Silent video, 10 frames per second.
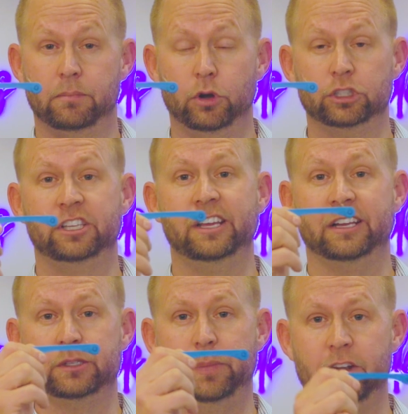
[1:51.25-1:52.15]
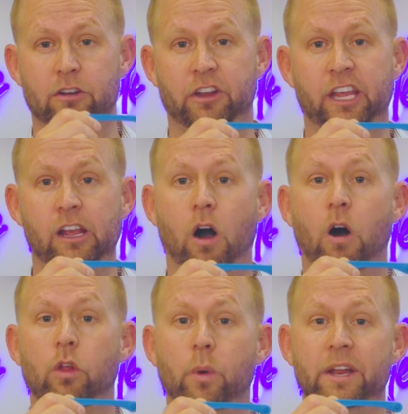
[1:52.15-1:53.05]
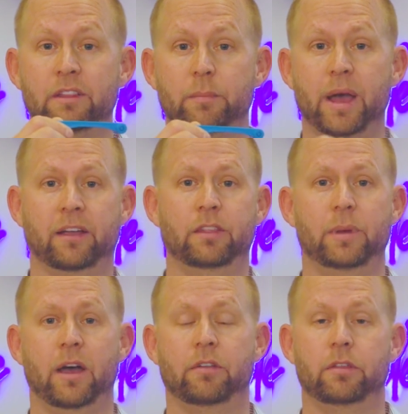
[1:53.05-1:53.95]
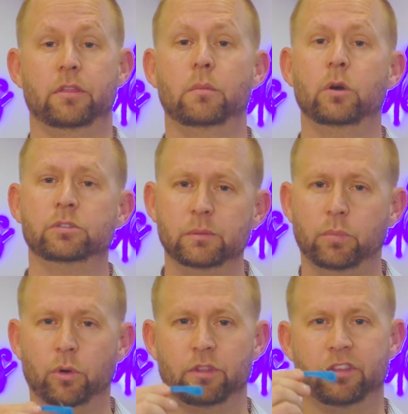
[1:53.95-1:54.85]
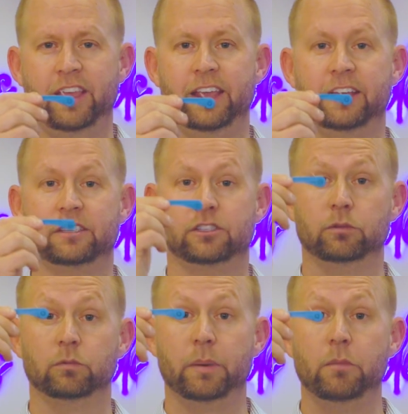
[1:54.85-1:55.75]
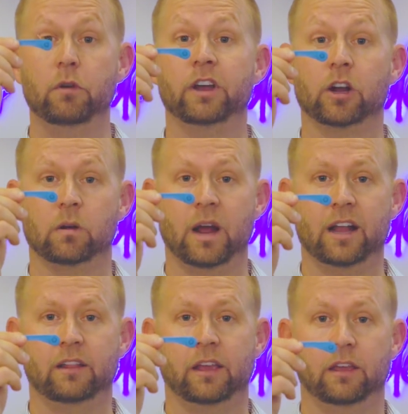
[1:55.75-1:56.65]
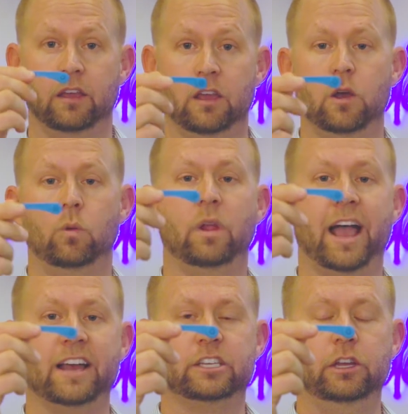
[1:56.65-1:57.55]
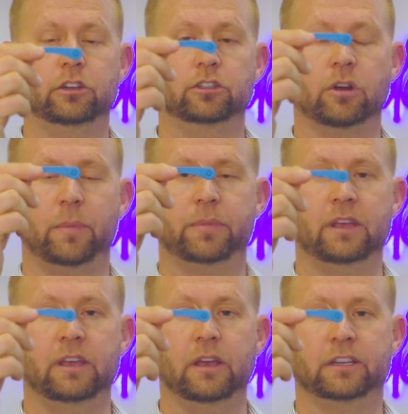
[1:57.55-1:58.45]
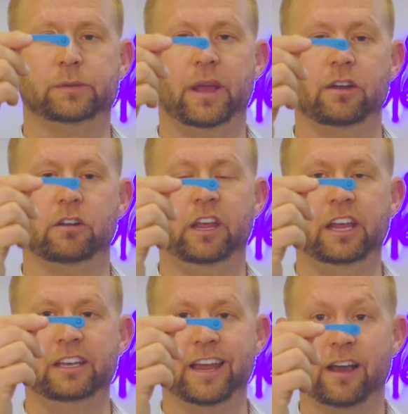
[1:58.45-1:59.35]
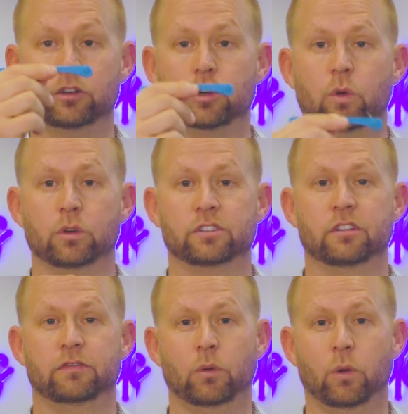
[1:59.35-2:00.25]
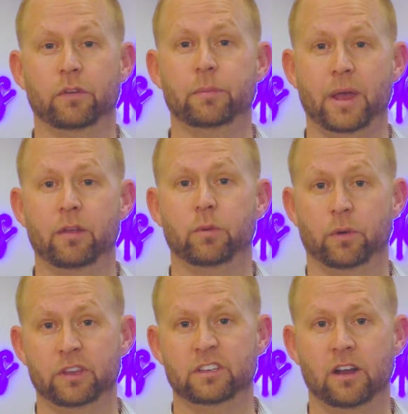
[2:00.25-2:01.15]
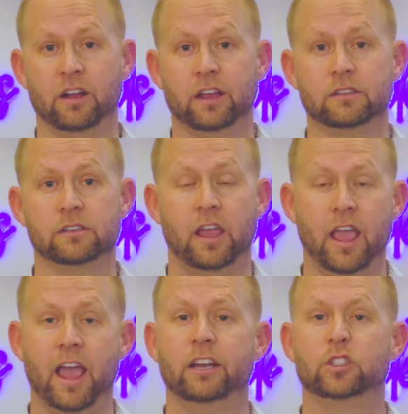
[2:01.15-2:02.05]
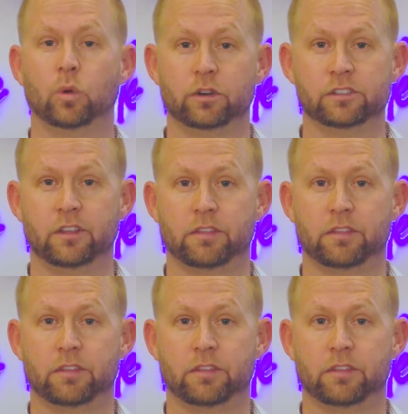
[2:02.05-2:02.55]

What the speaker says: pushed the expander key all the way to the back of the mouth, the most important thing is to remove it correctly. We'll ask you to drop the expander key down towards the floor of the mouth where the tongue is and towards the